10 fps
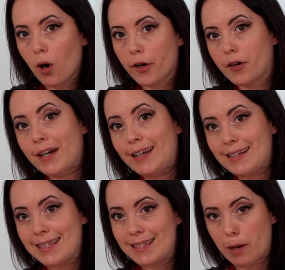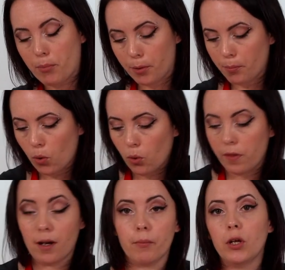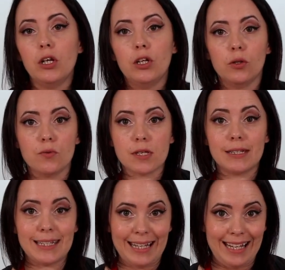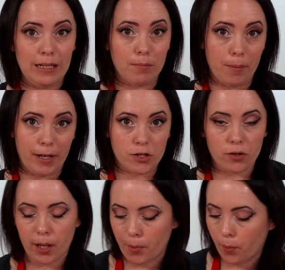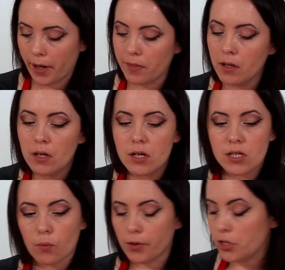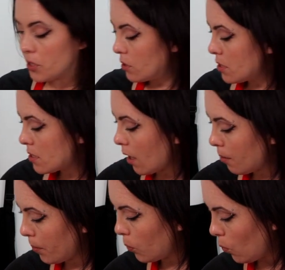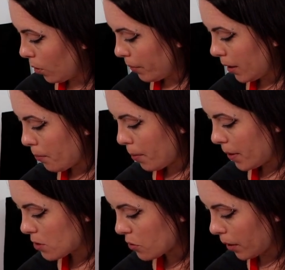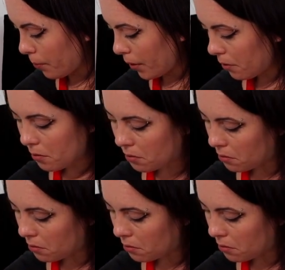water in a separate bowl that I'm going to use to heat my bench scraper with. So we're just going to start by warming up our bench scraper.